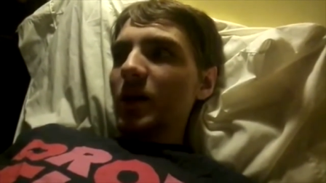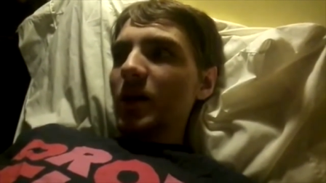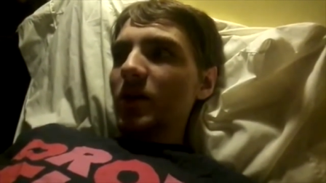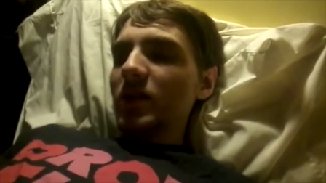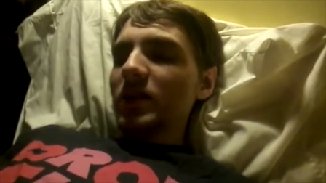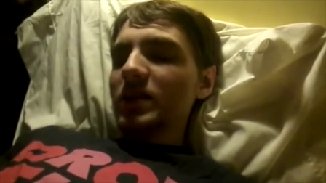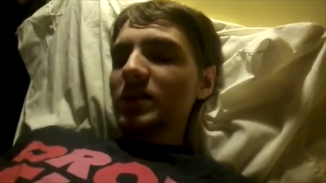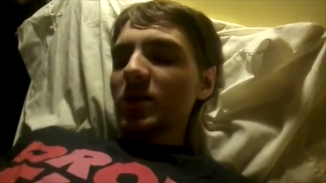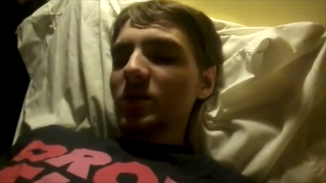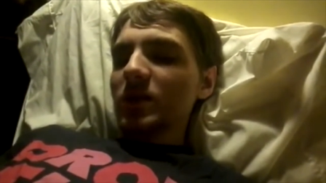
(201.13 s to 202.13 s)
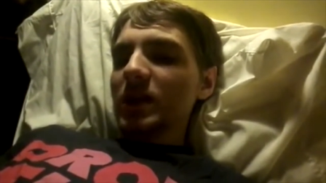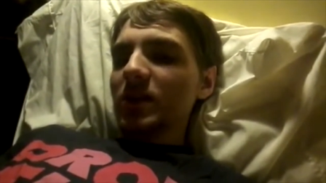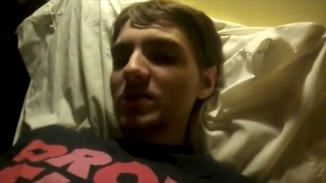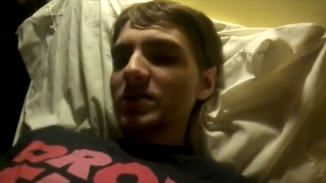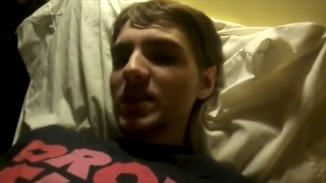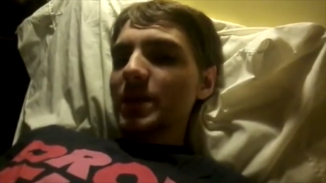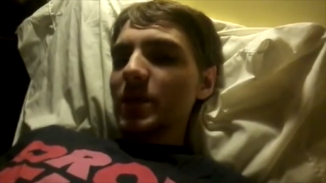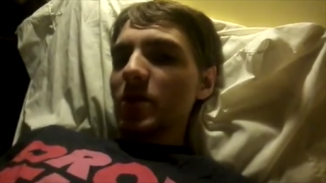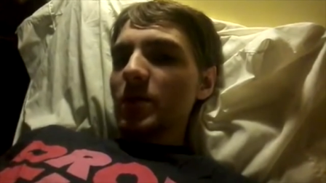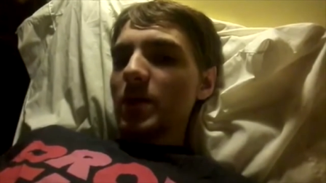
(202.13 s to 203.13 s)
I think that's the only character's name
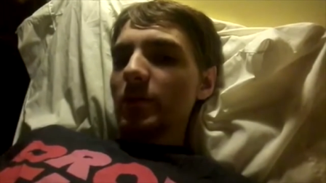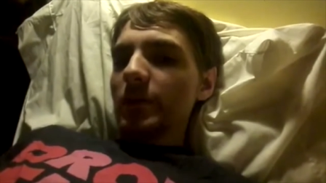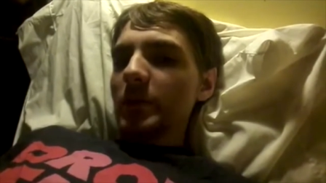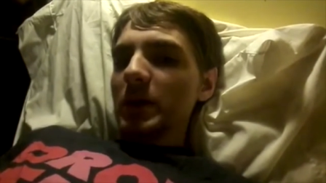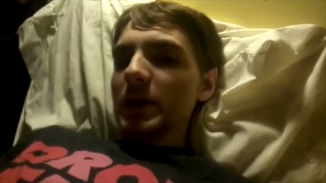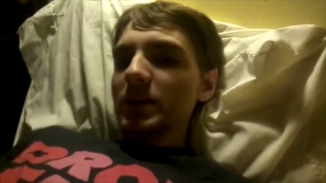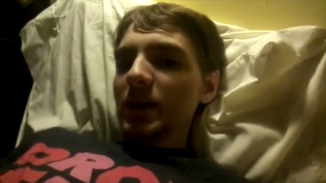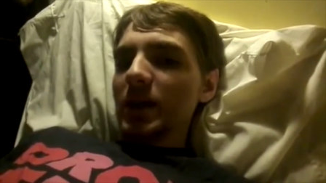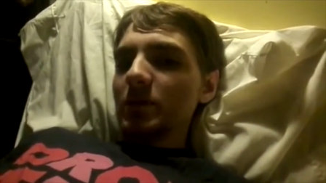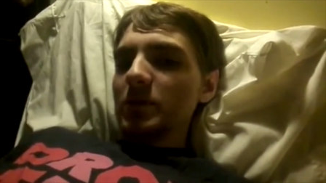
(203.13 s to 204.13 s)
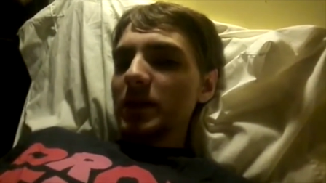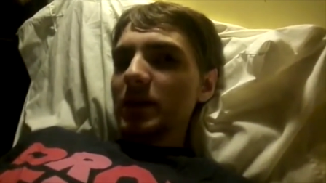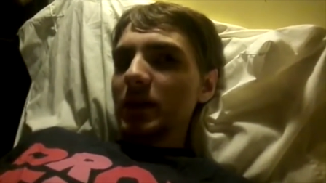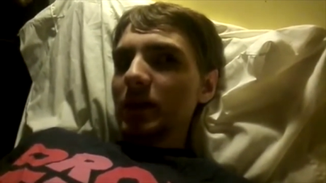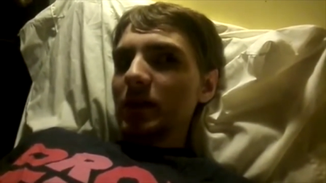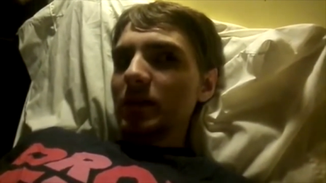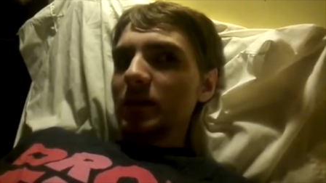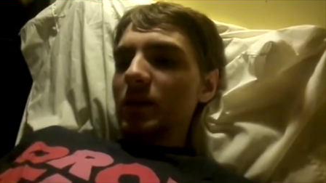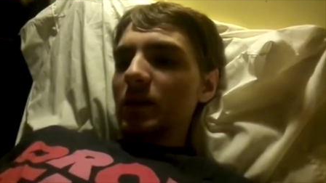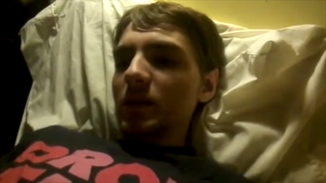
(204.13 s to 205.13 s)
I remember because I kept thinking,
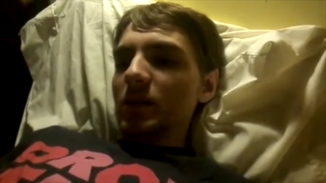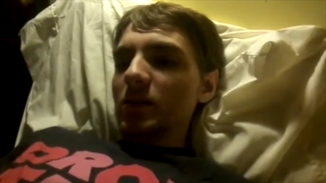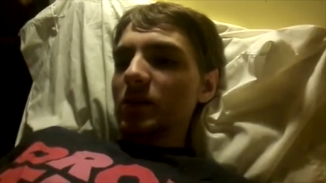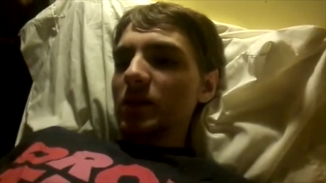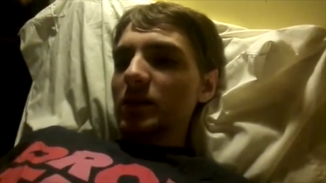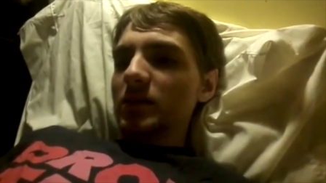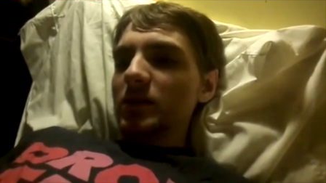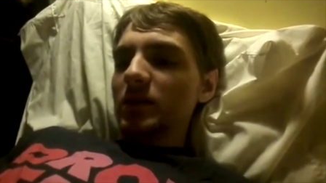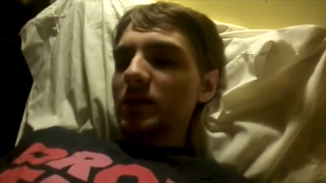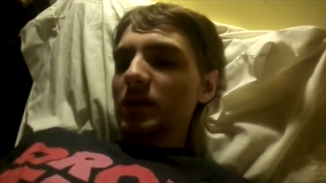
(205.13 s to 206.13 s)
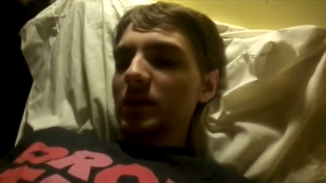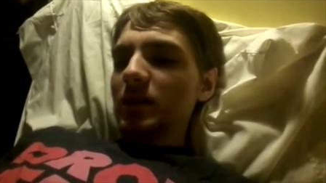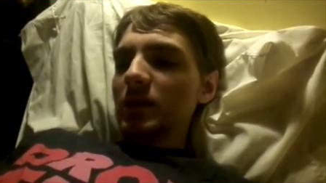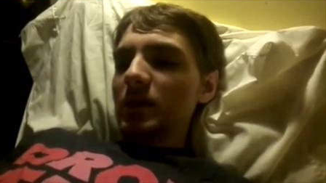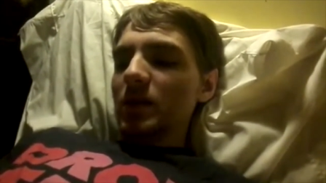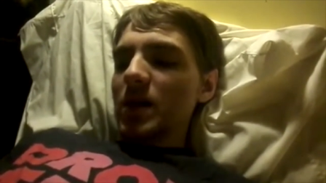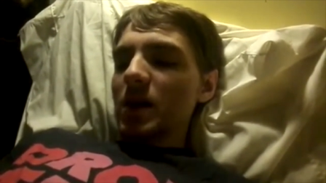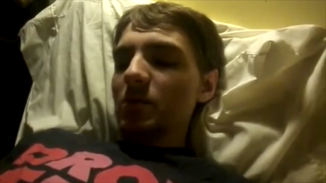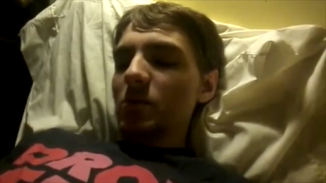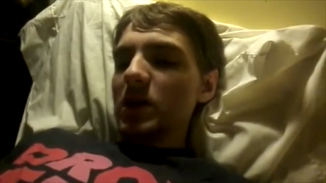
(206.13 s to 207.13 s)
hey look, it's the
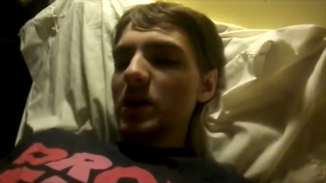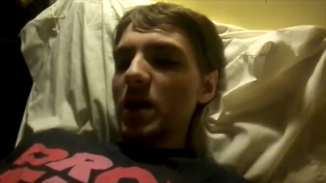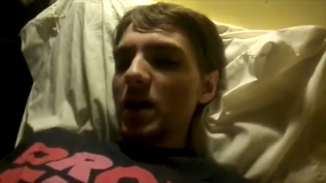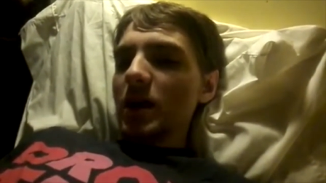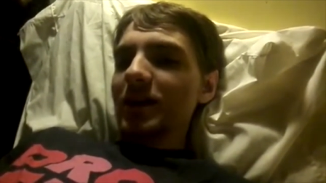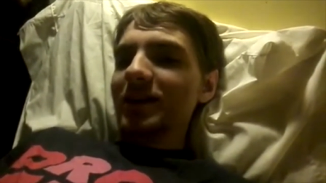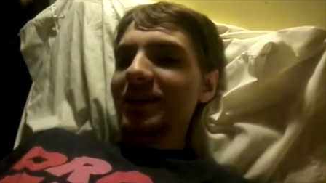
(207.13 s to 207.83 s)
Adam Ray guy.